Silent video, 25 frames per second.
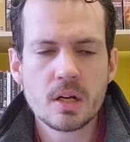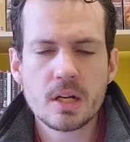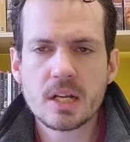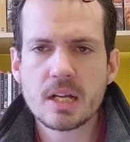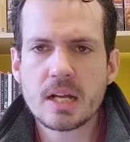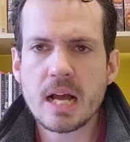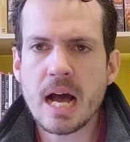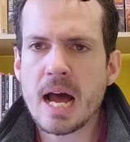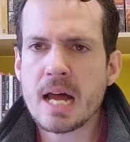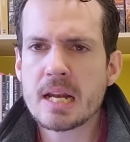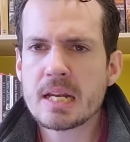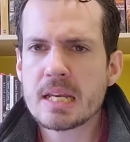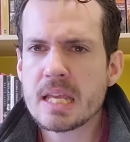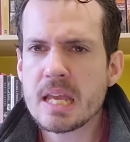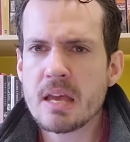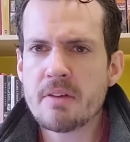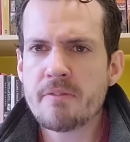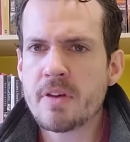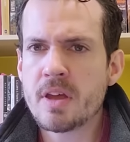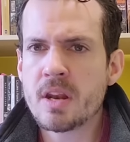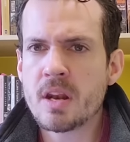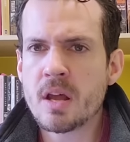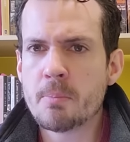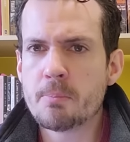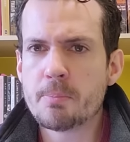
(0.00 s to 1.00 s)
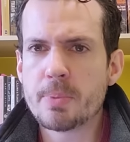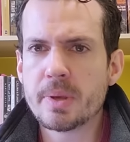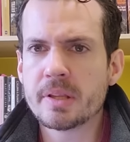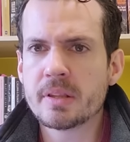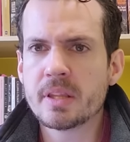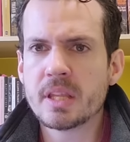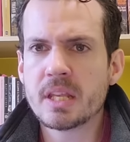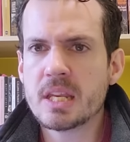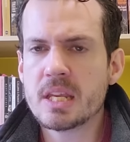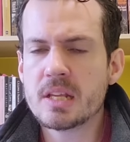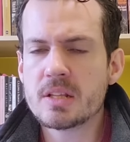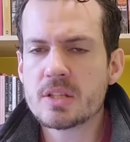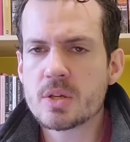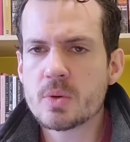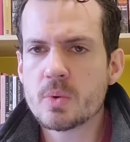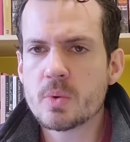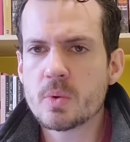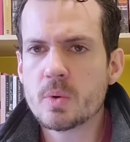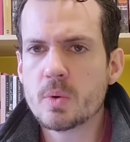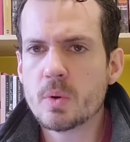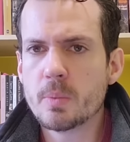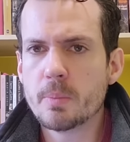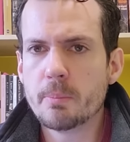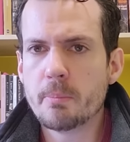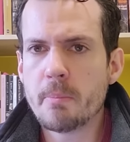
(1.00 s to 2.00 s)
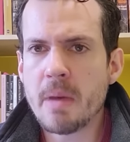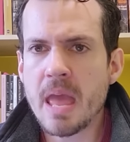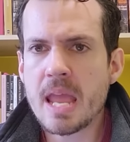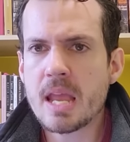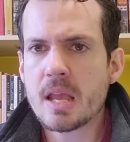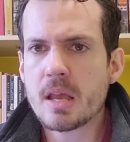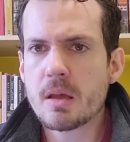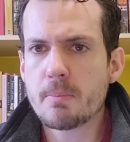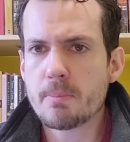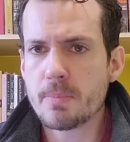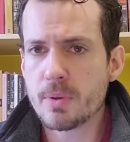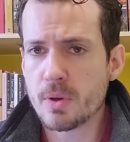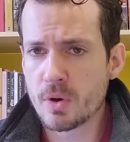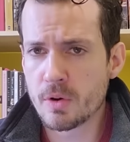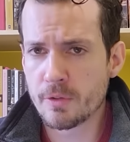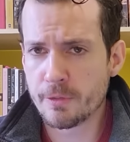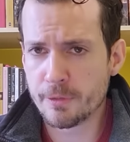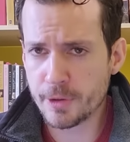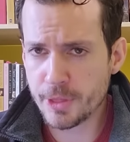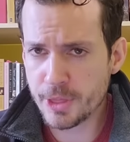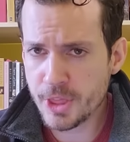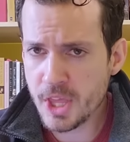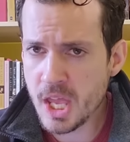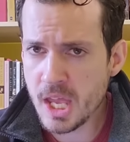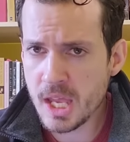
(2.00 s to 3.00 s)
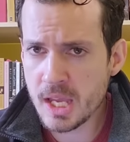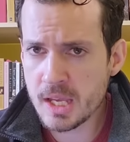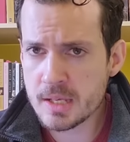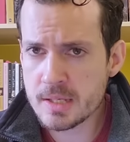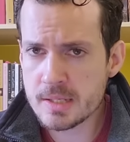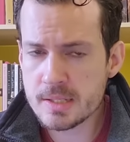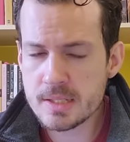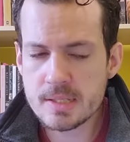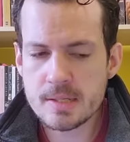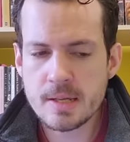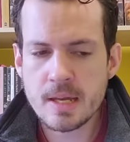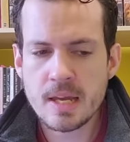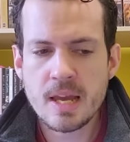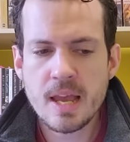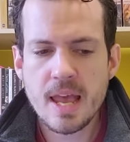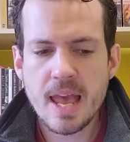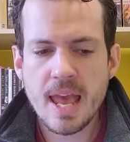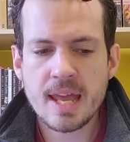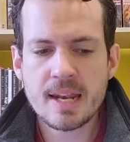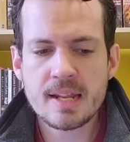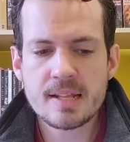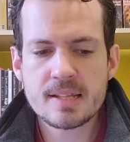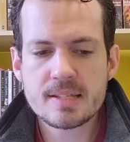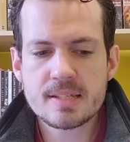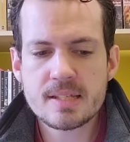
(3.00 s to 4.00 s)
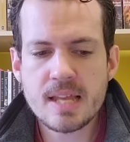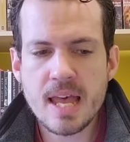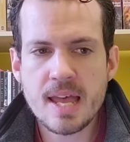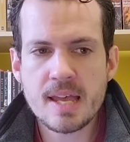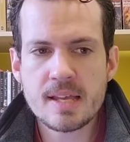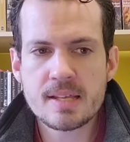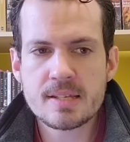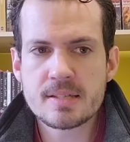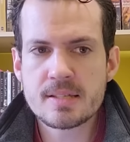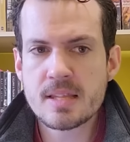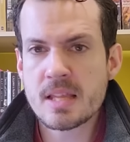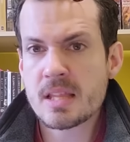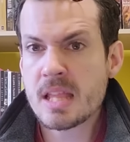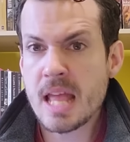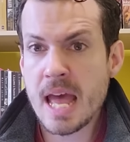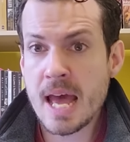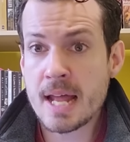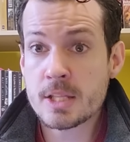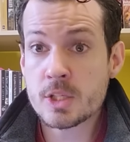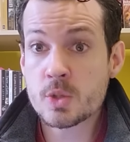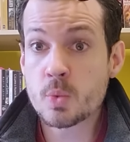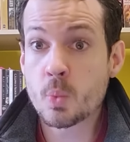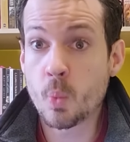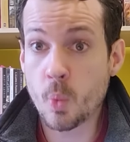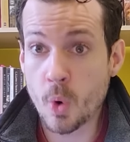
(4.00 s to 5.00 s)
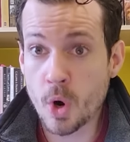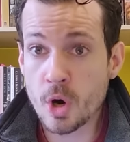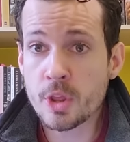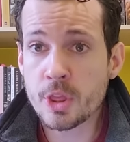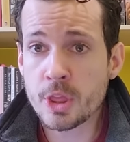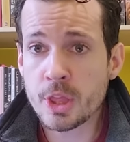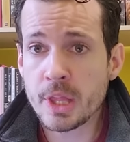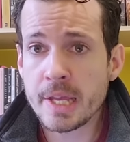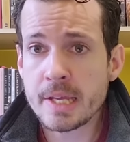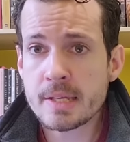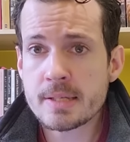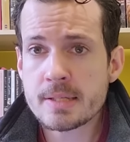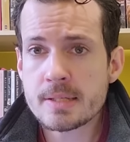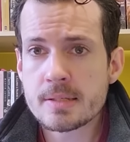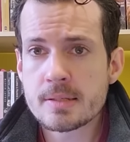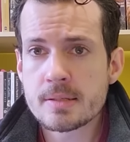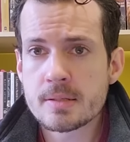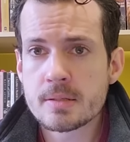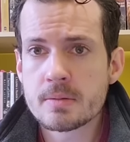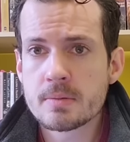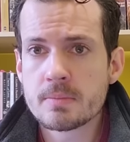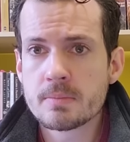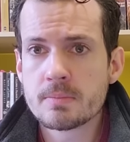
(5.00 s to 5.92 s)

God-given ability to make beautiful things, and it says that that's worthless.